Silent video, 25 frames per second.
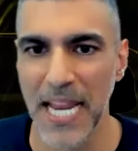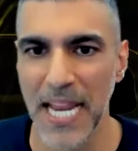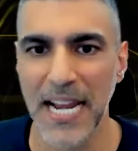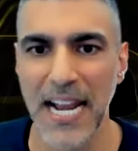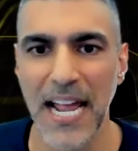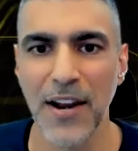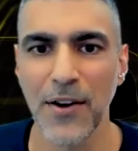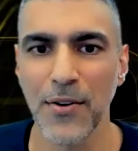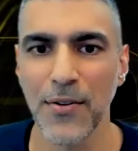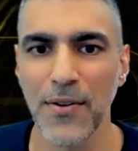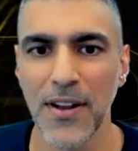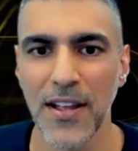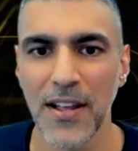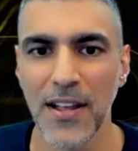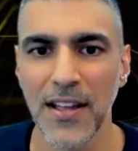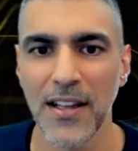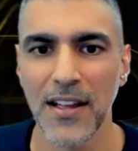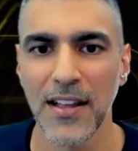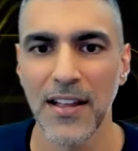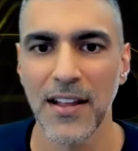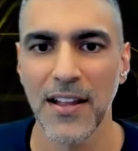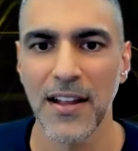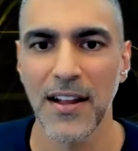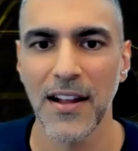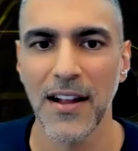And I don't,
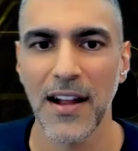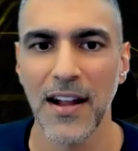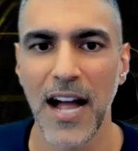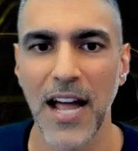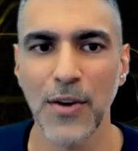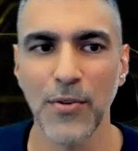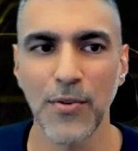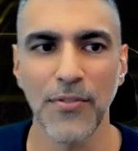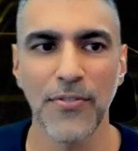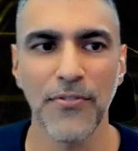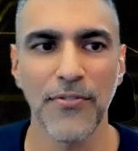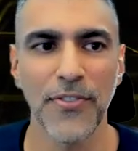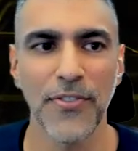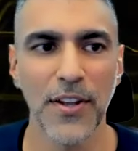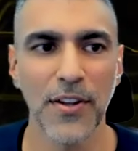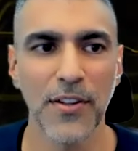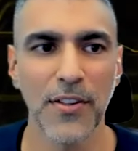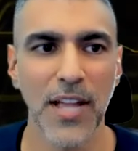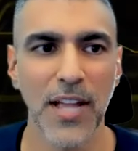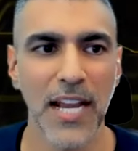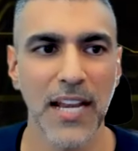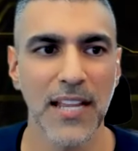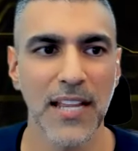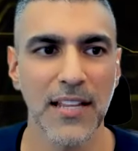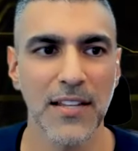I don't
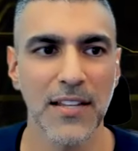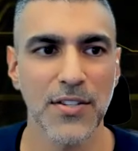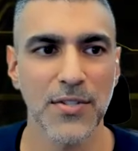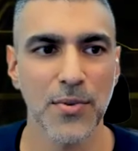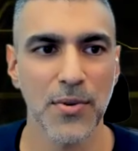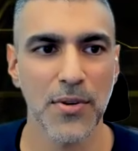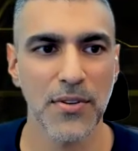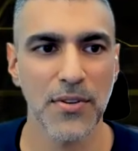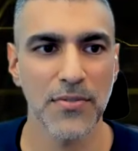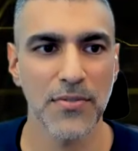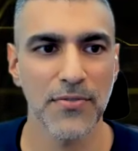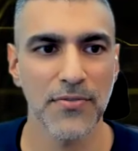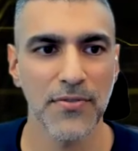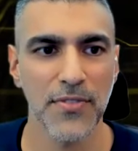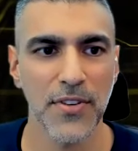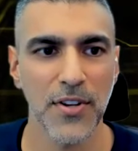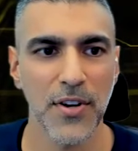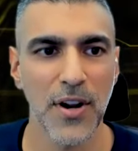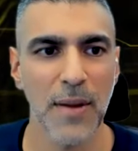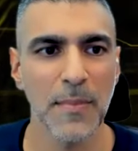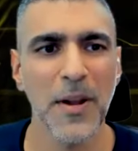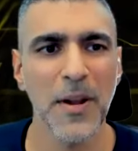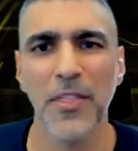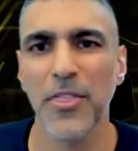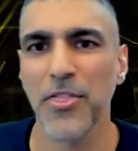feel any sort of, you
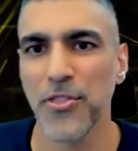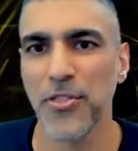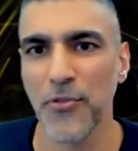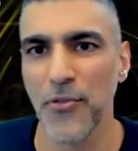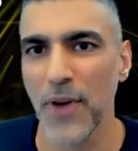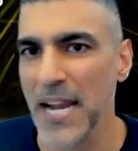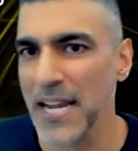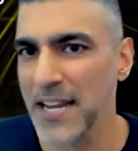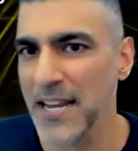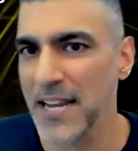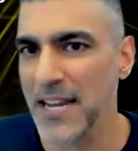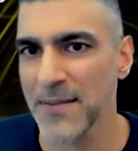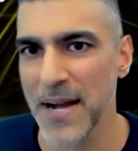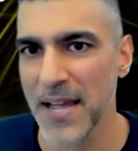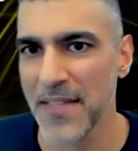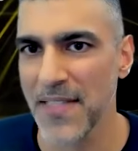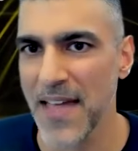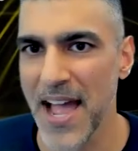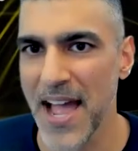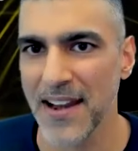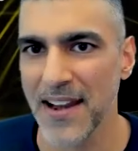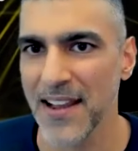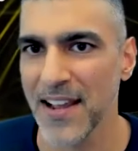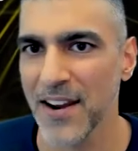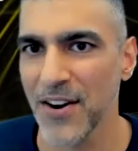know, I'm not threatened by
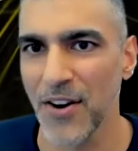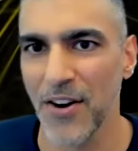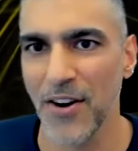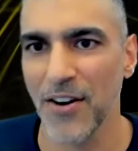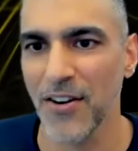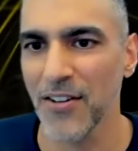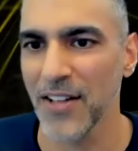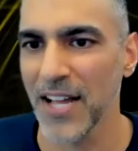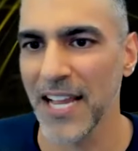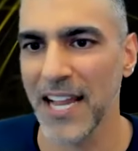that at all.